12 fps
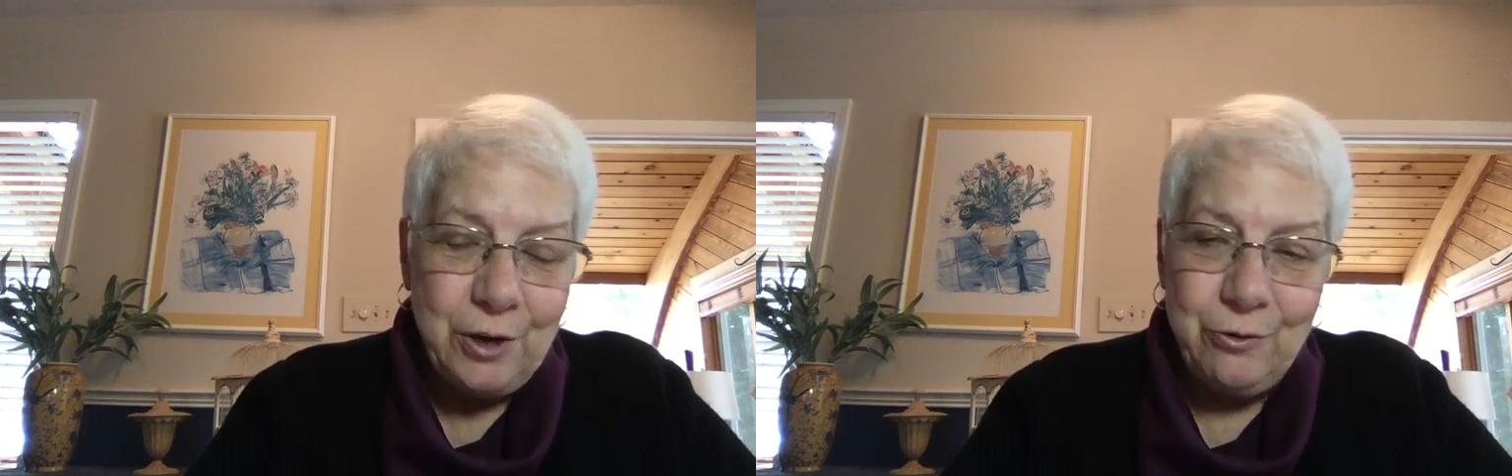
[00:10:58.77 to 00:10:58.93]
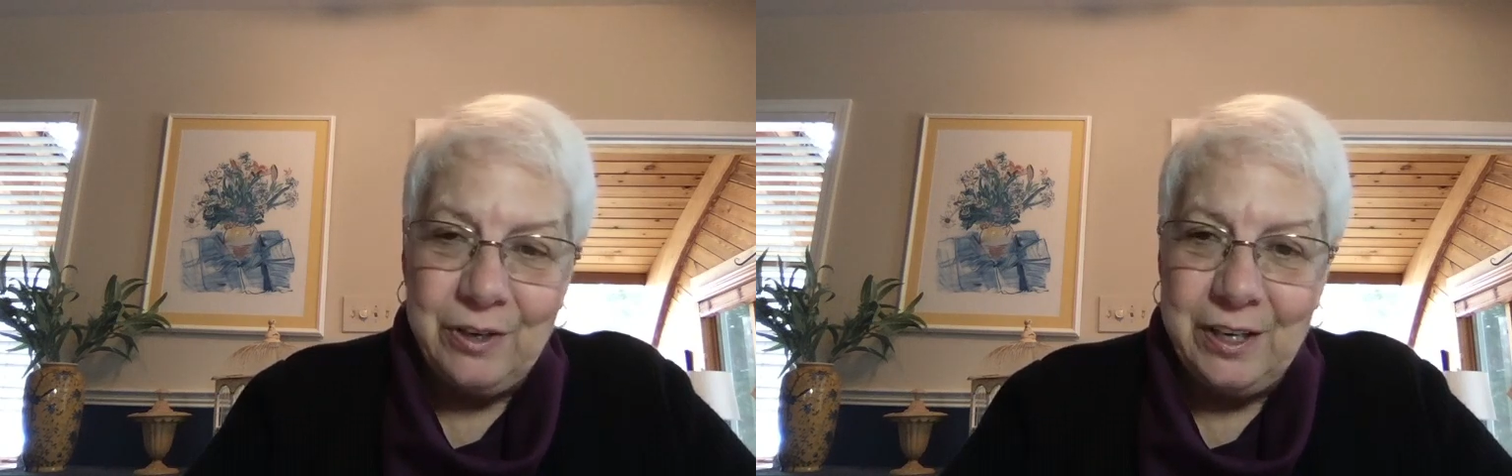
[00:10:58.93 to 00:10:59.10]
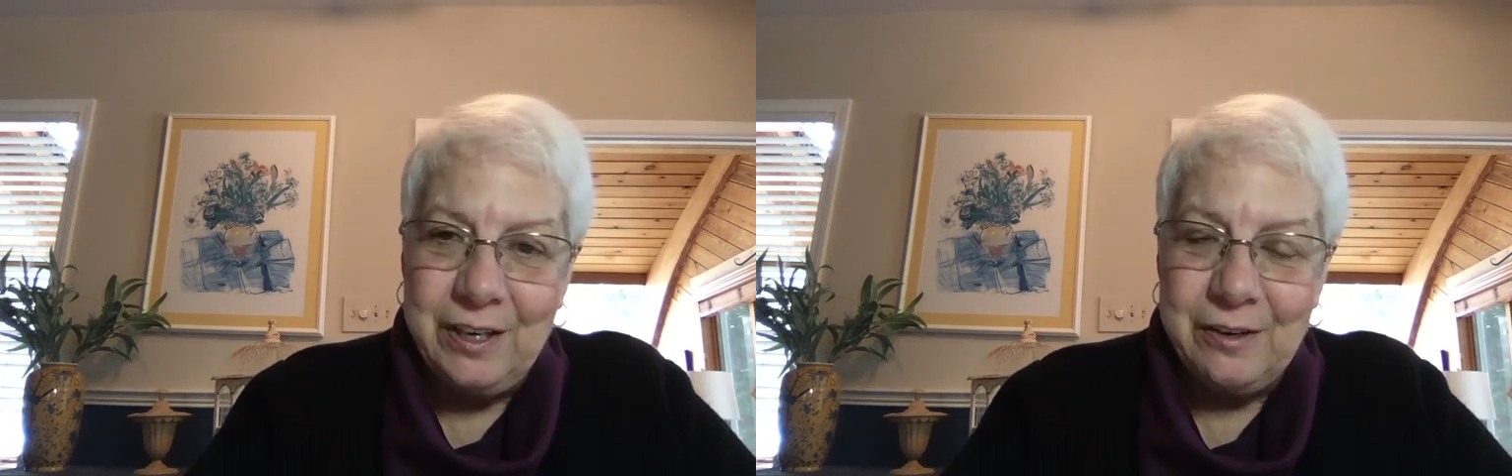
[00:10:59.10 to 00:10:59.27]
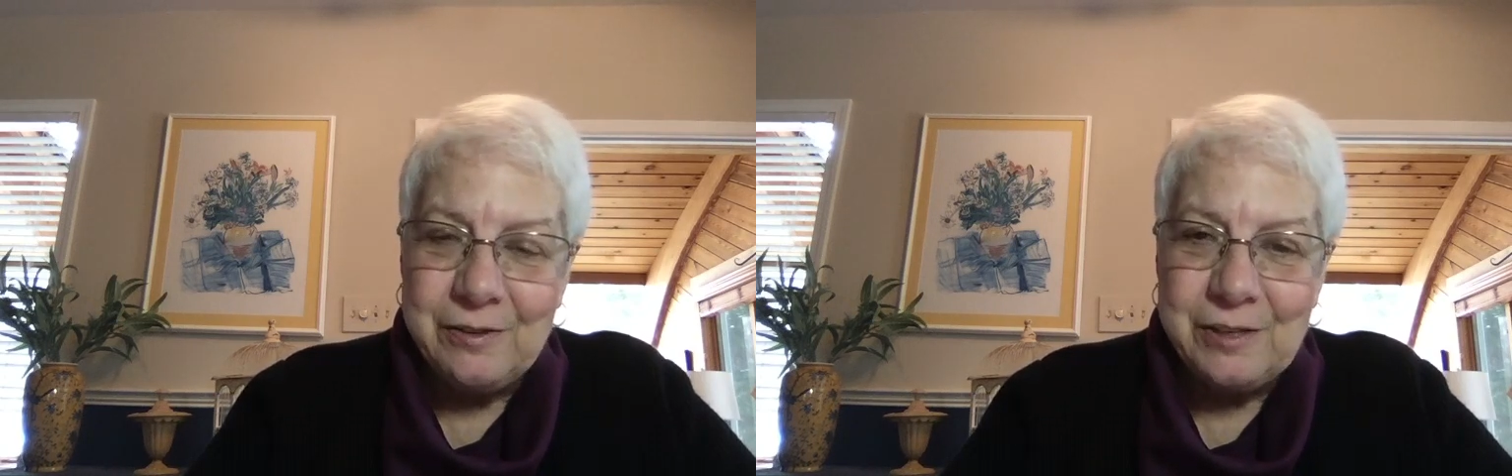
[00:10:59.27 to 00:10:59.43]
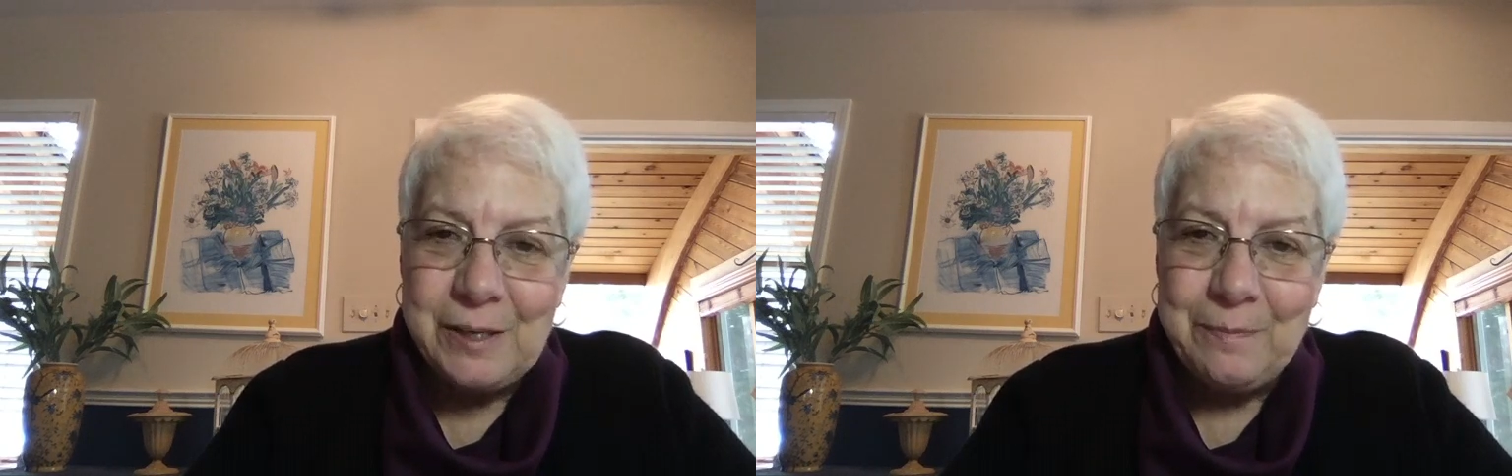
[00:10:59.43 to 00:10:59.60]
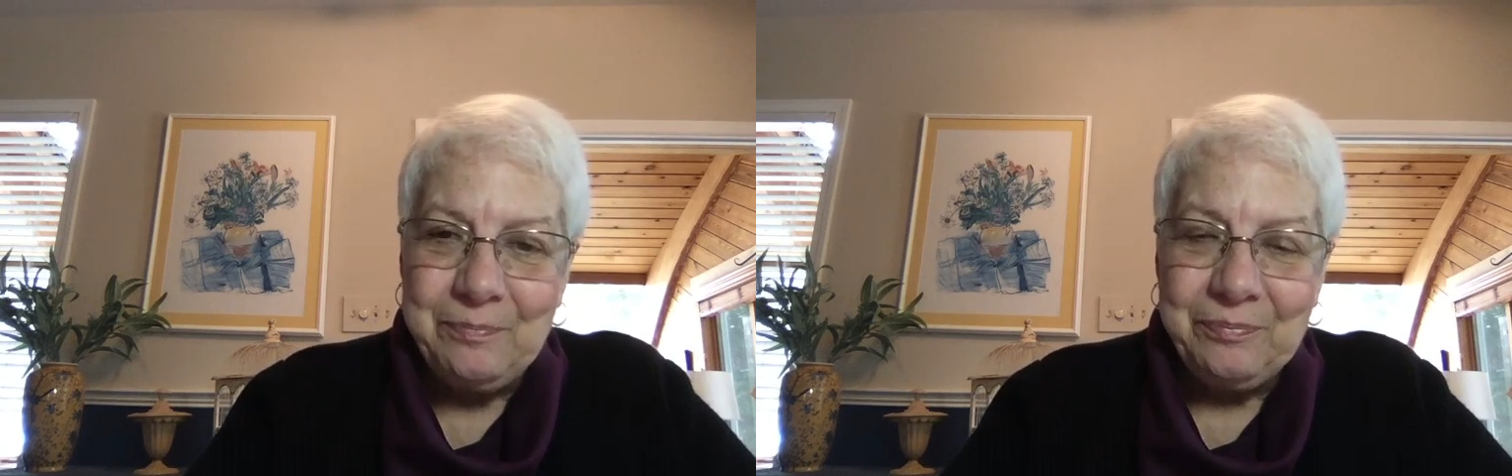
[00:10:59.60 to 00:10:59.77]

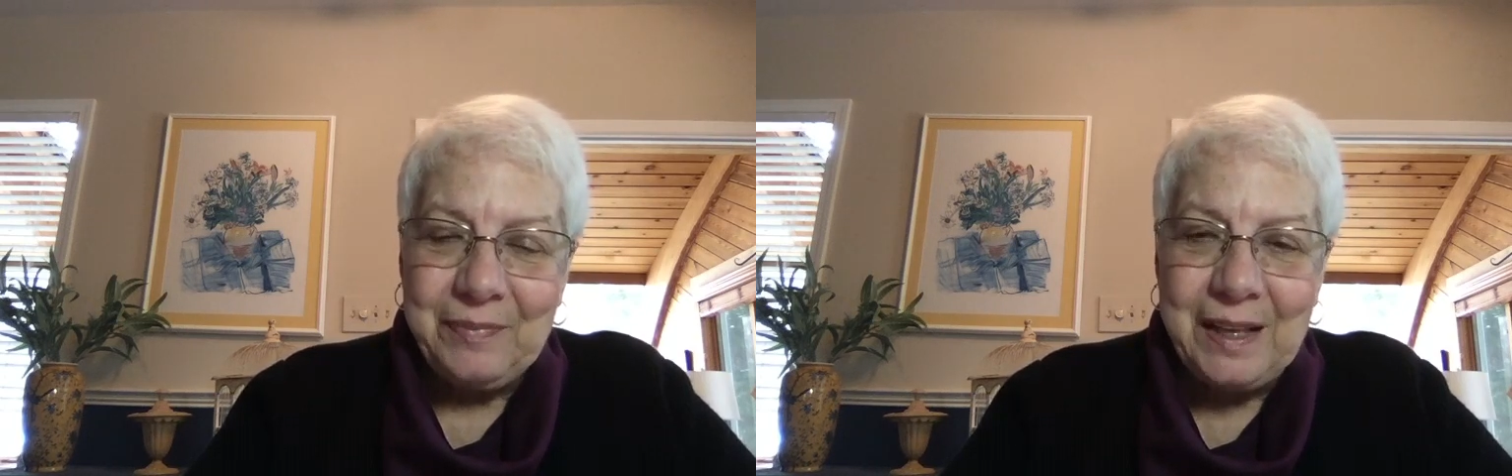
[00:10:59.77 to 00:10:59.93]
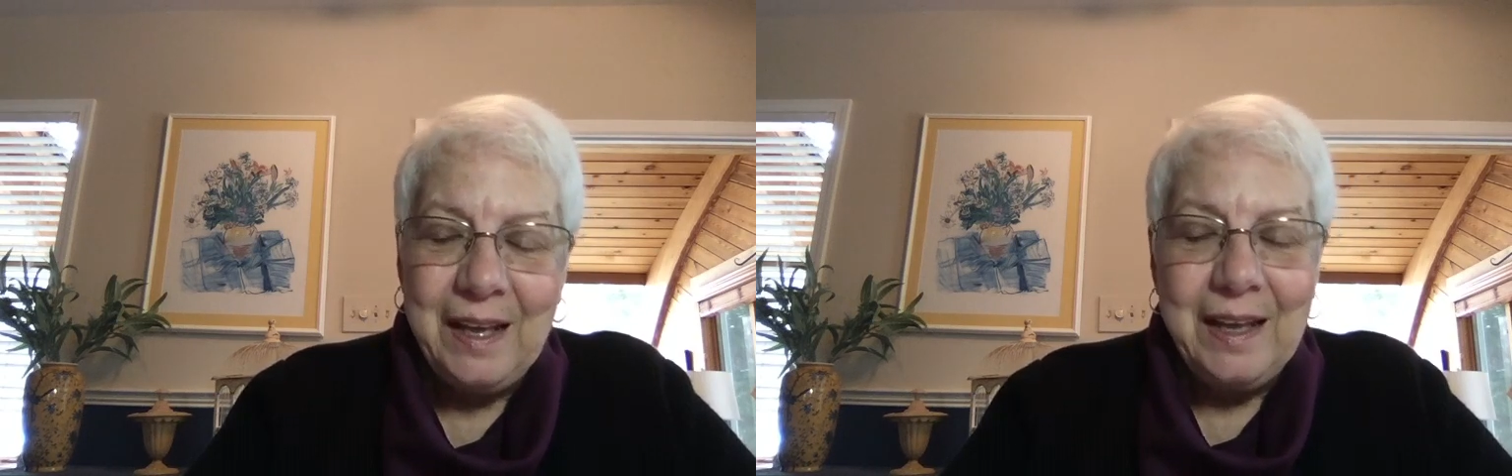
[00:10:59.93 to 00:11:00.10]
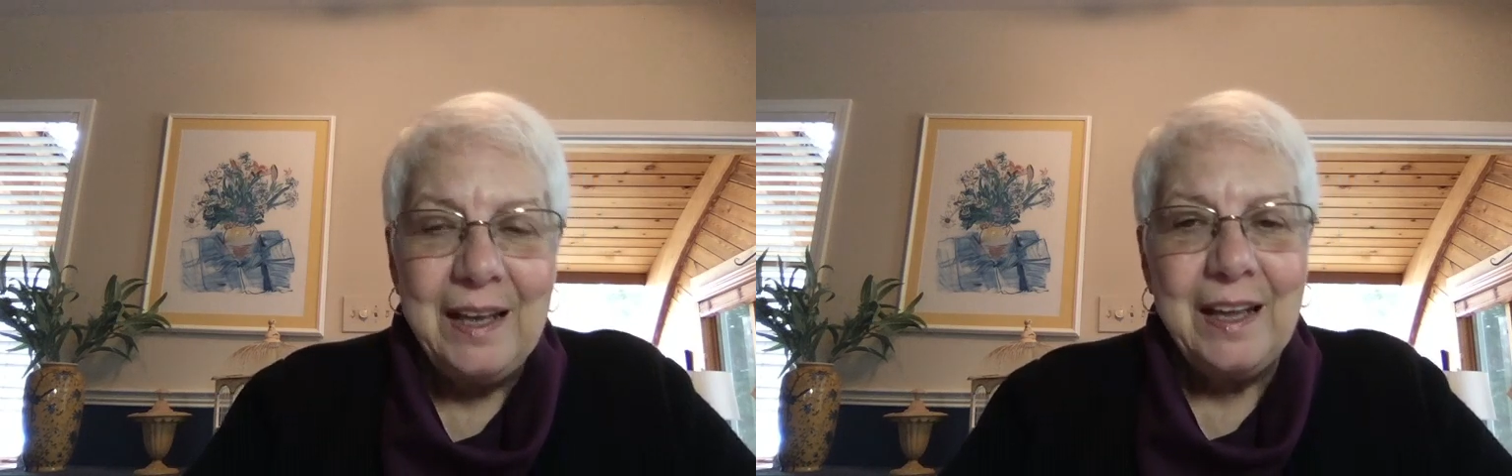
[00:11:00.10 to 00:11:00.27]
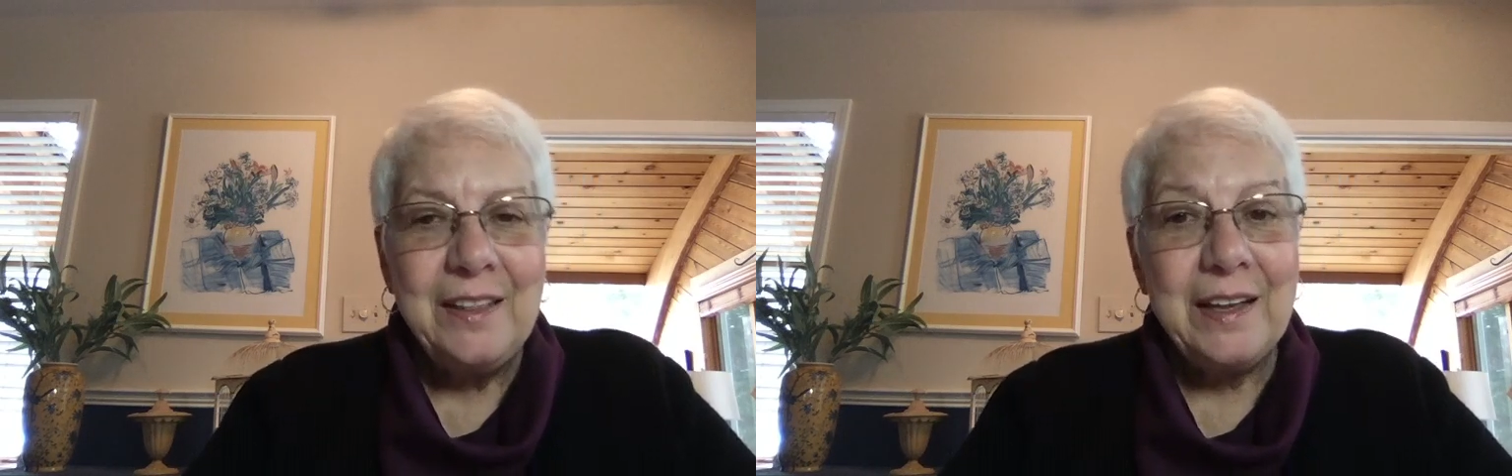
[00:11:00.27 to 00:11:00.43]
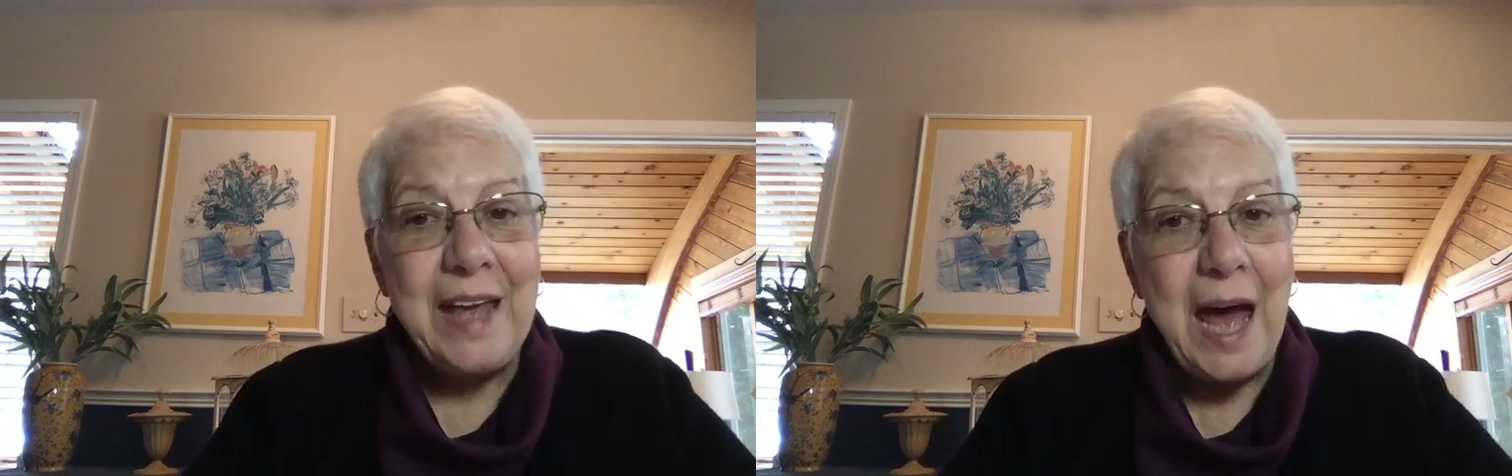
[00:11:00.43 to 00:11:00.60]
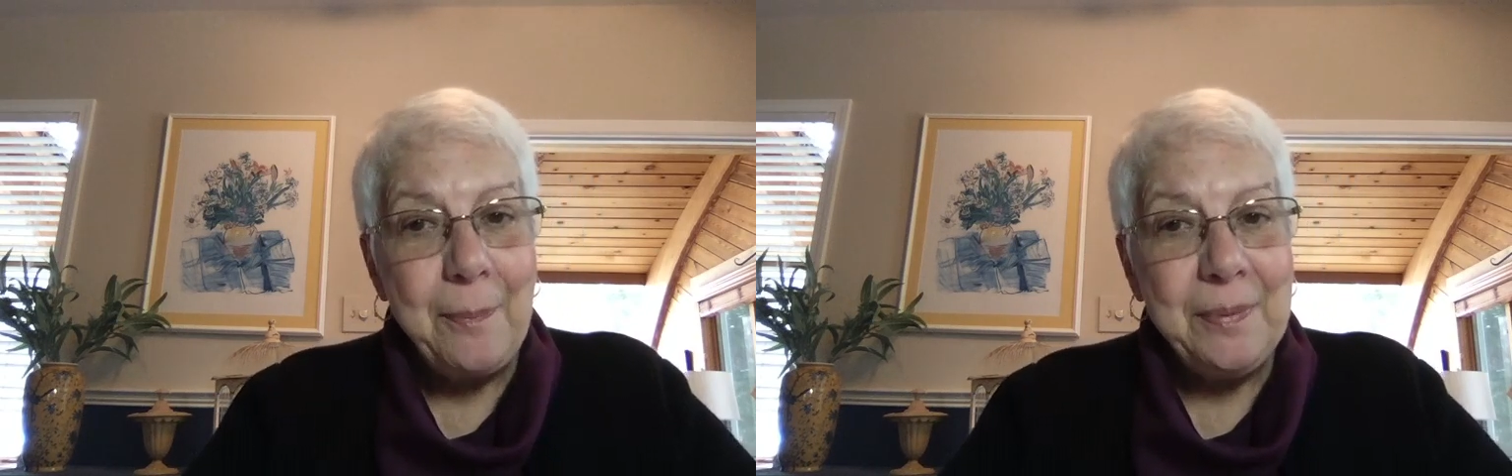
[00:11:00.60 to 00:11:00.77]
years. The
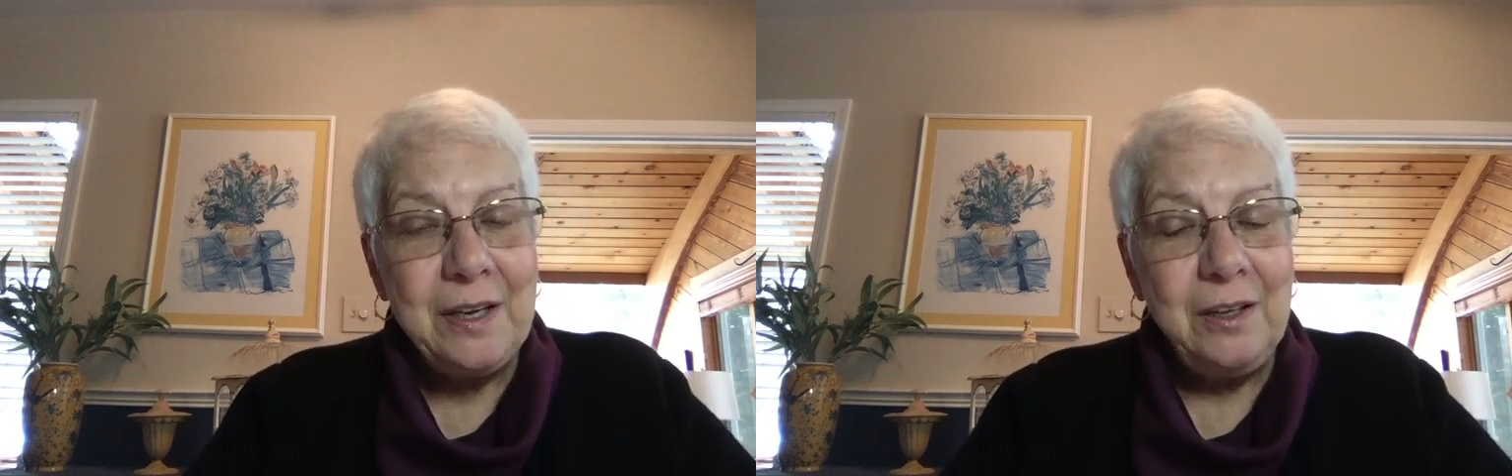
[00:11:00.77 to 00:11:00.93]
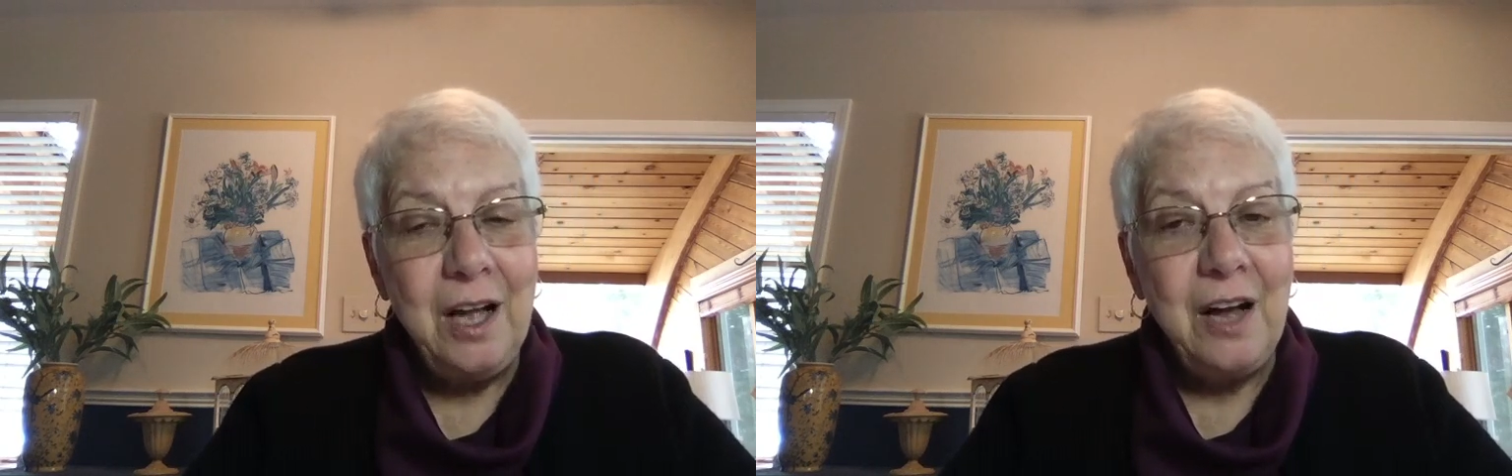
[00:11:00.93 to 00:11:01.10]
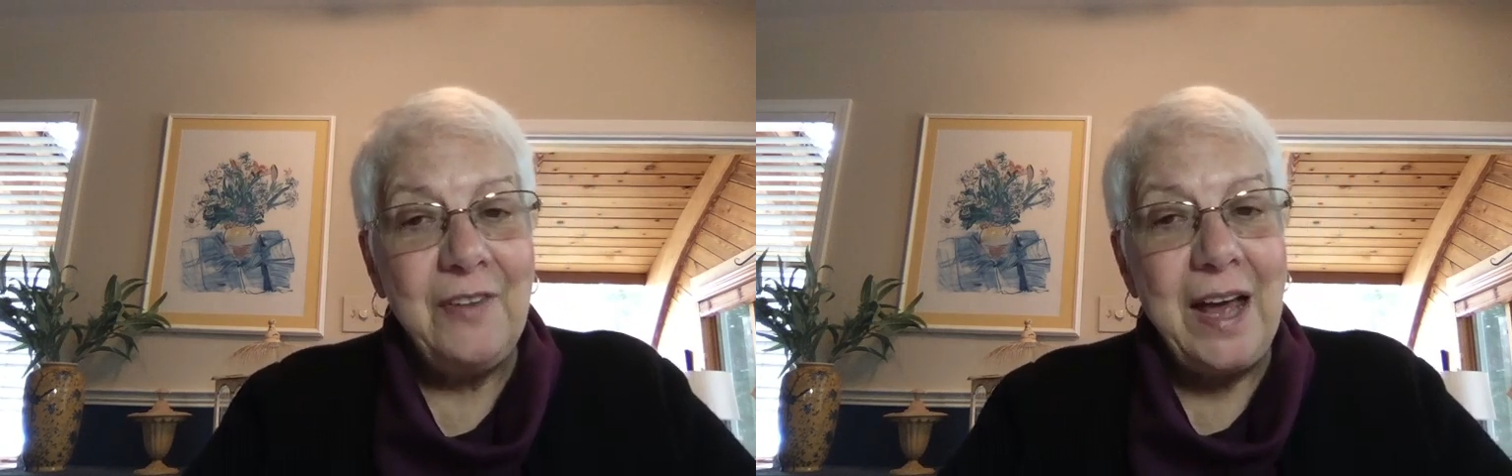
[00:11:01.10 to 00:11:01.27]
capital of